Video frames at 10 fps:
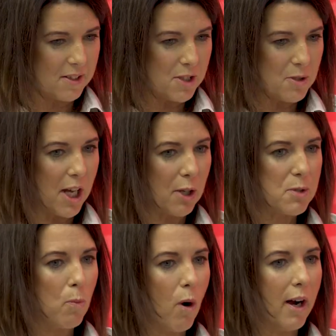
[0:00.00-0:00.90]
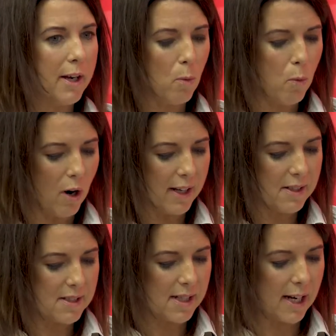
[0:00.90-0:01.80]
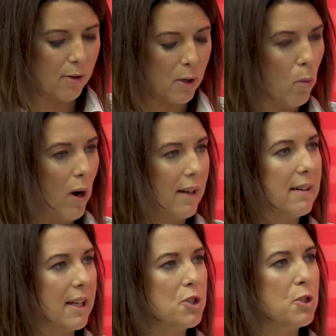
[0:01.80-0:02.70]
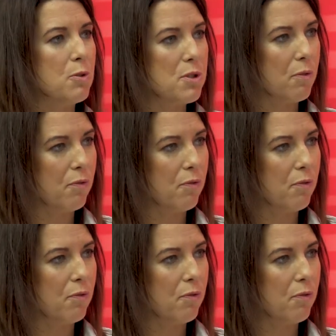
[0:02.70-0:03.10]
So tell us why this area? What led you to